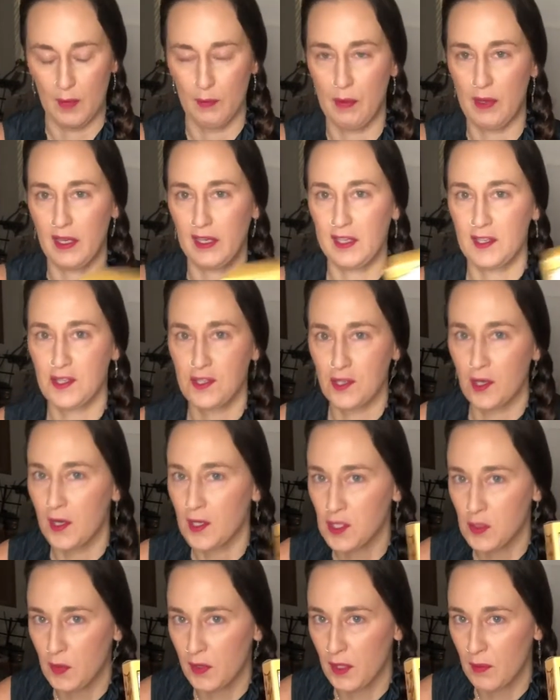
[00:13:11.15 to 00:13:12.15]
but it
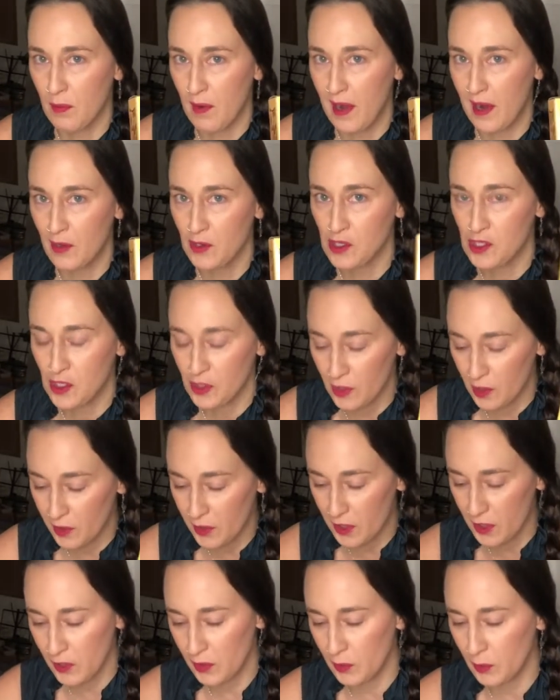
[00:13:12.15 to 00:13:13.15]
starts with a brown sugar
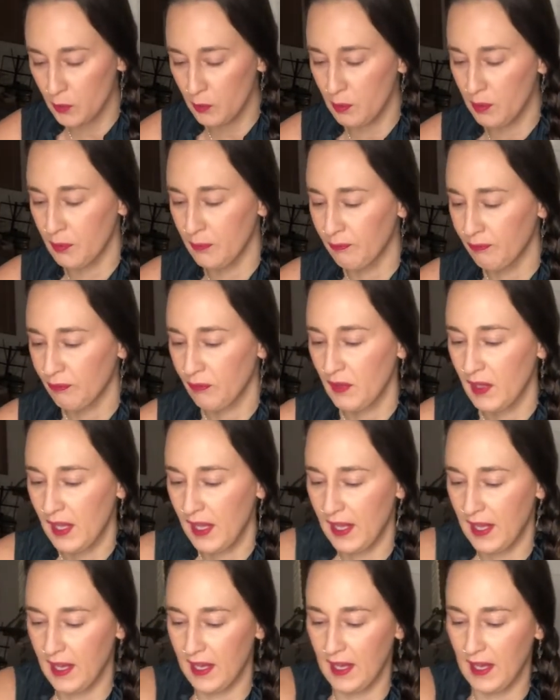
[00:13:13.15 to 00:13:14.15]
cube,
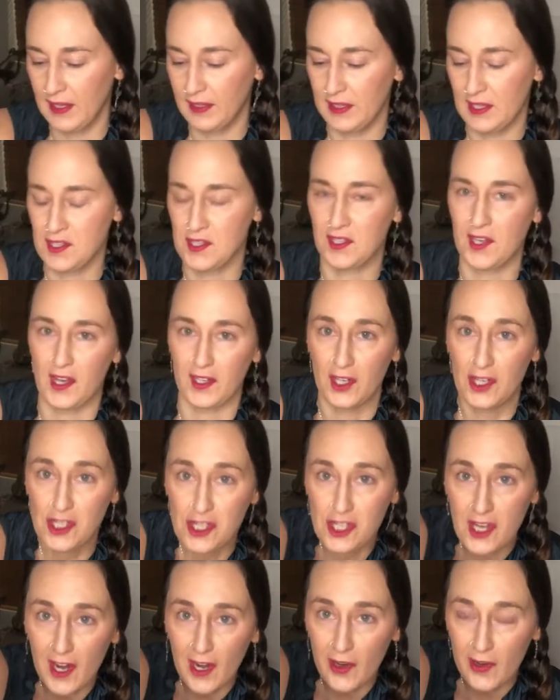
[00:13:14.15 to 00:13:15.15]
and it's got a
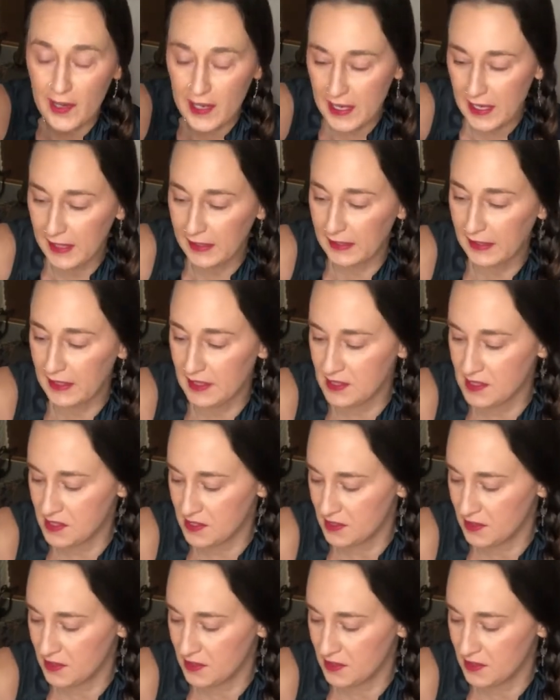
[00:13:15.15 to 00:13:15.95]
cherry in it,